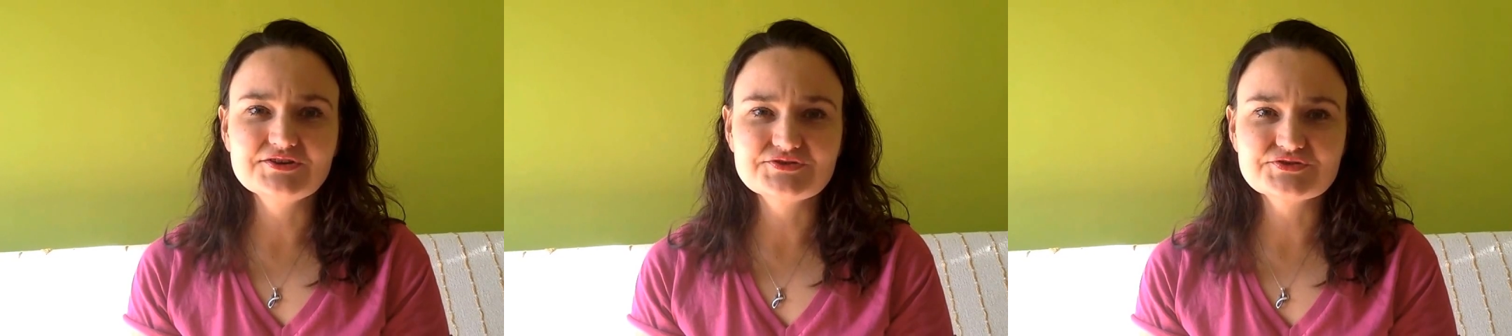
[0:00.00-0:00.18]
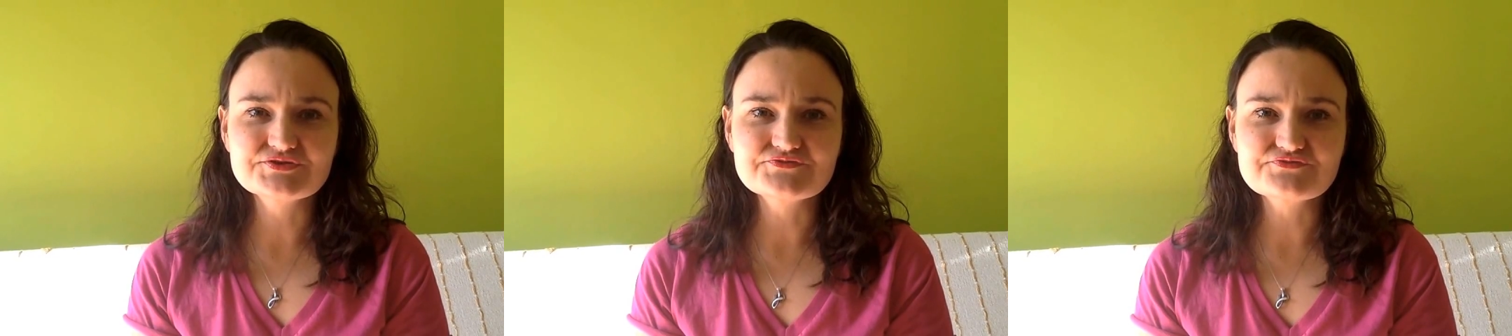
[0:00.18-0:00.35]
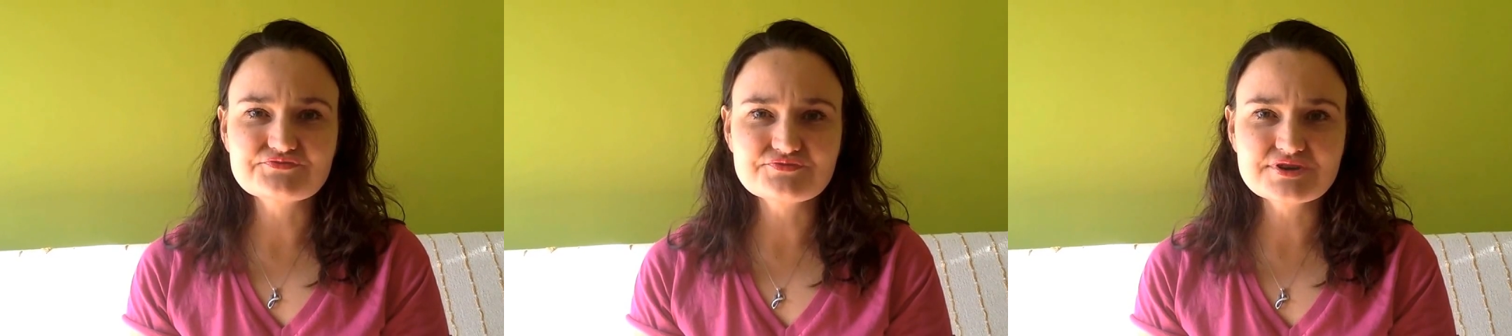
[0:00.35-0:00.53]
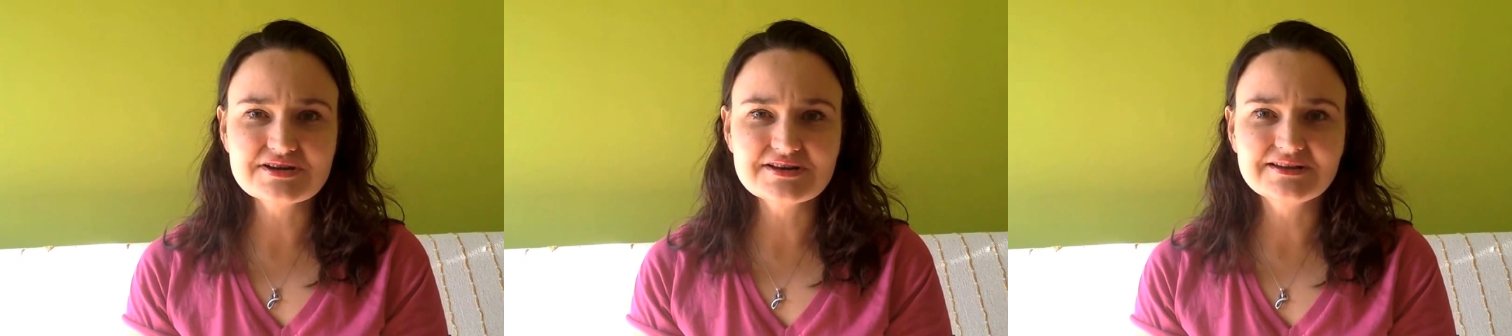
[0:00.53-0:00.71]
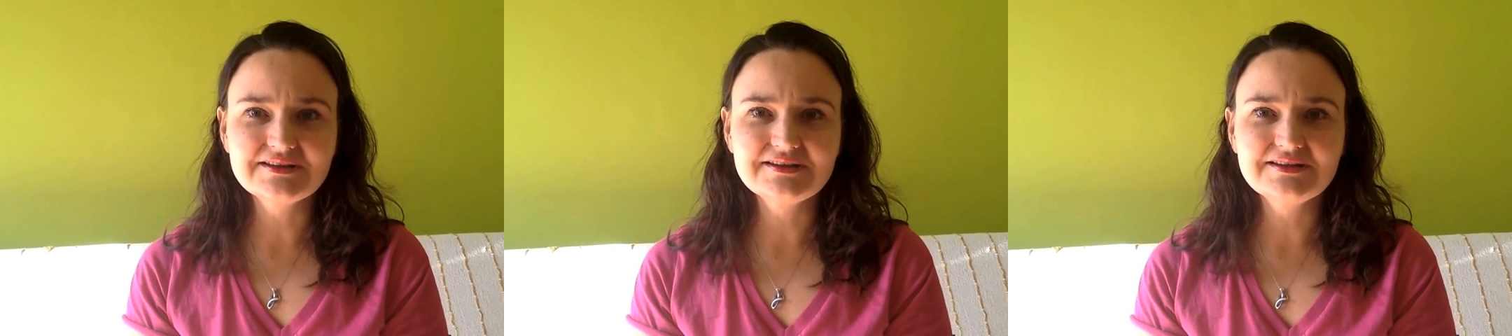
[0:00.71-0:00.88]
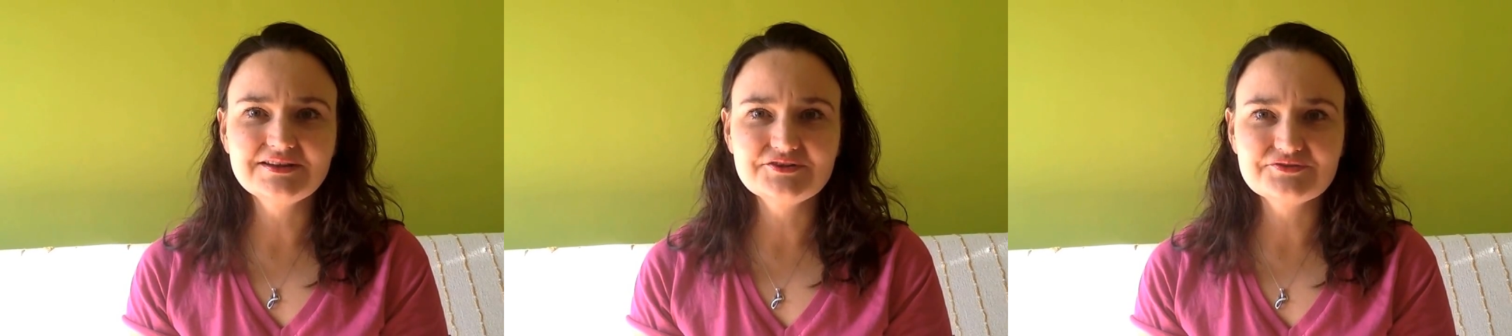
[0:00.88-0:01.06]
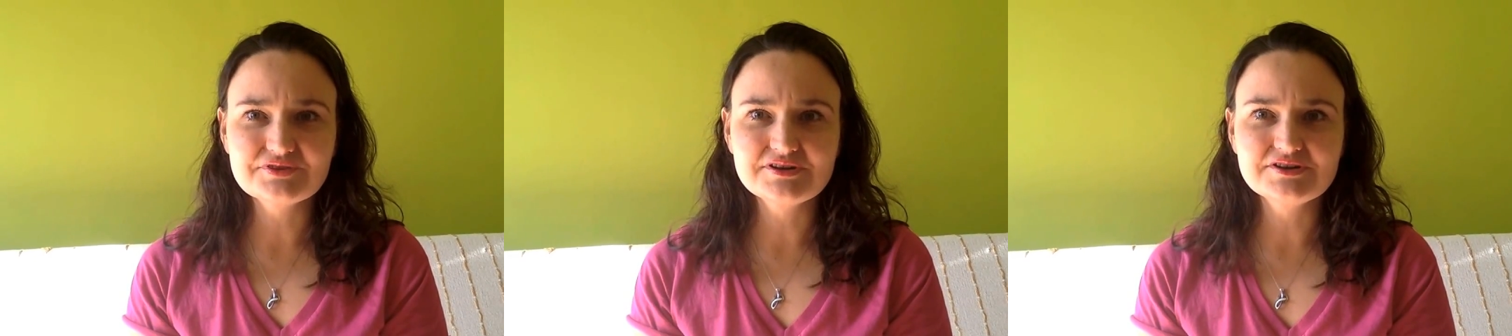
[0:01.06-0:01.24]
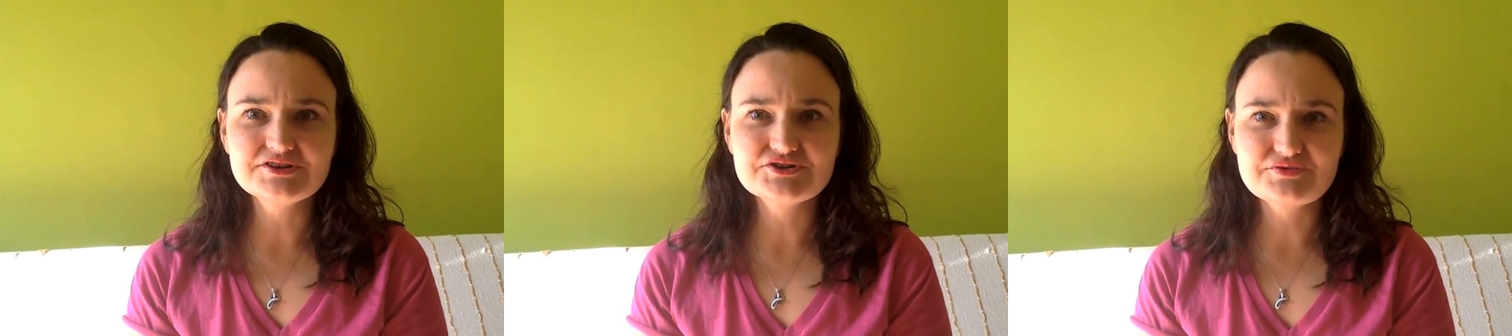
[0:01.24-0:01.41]
to really
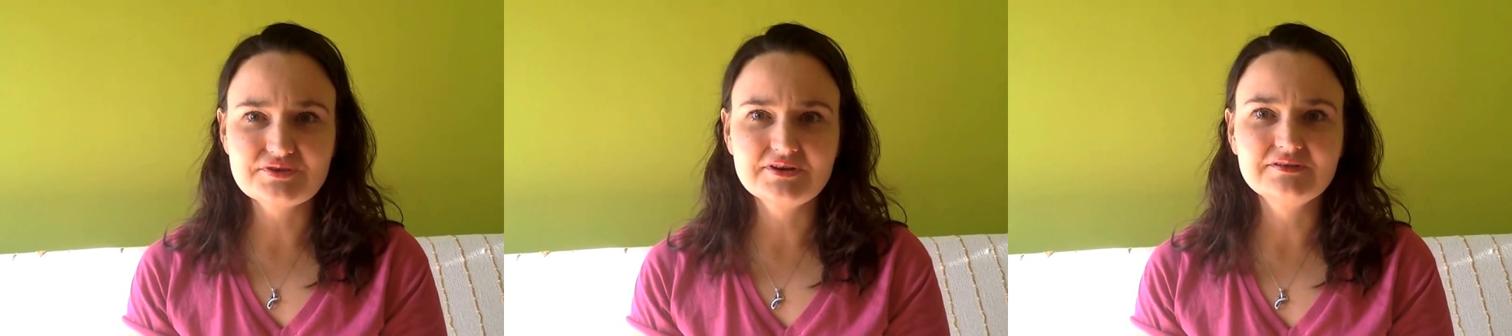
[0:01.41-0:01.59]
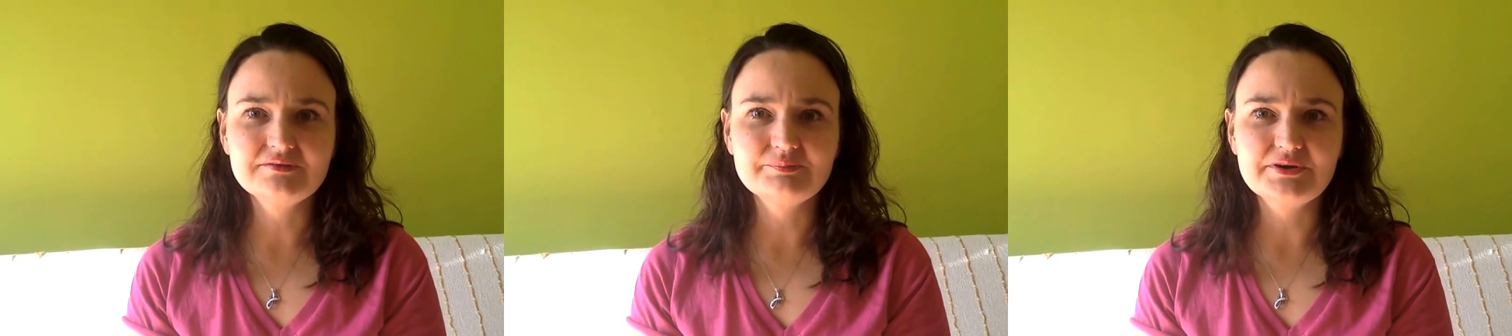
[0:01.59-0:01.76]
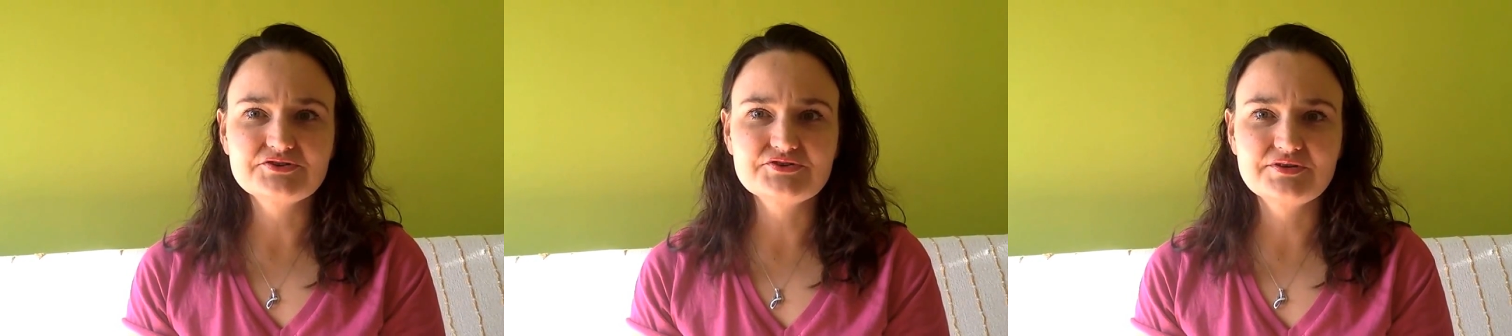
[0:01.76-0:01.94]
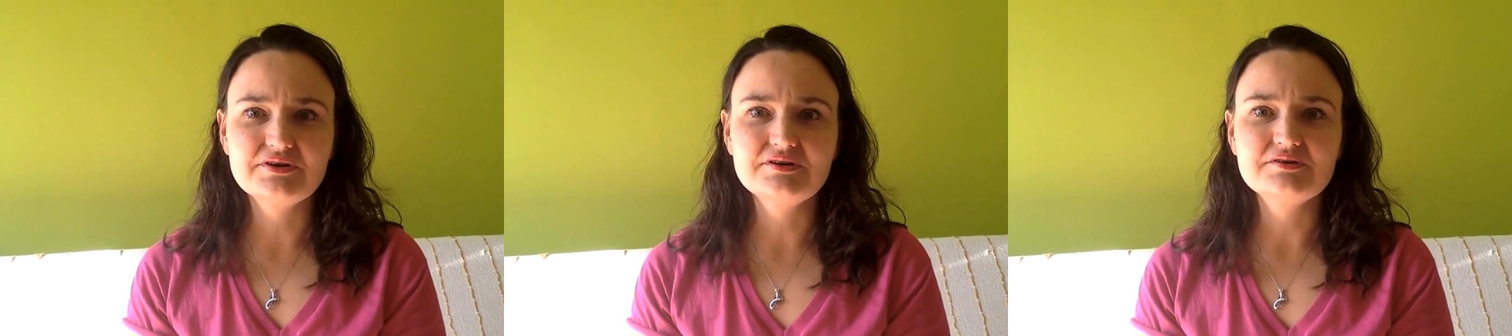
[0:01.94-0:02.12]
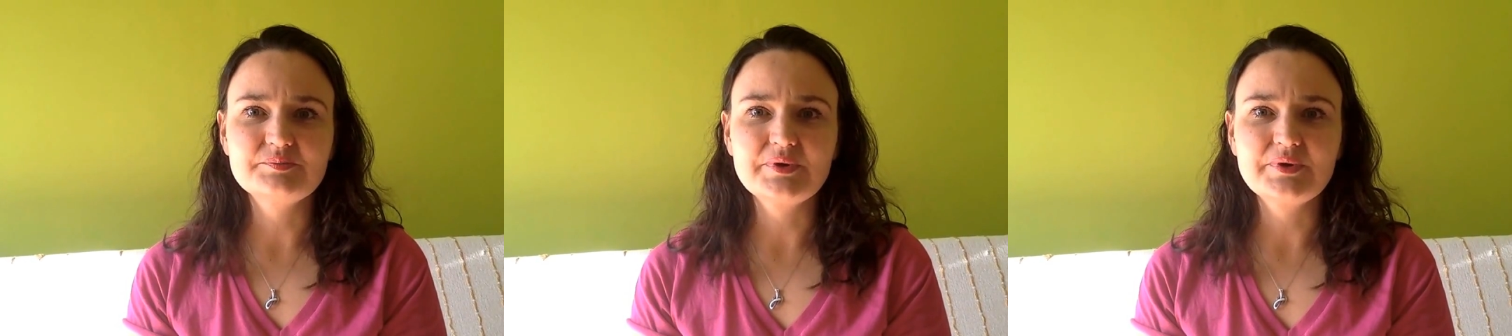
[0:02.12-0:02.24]
really trigger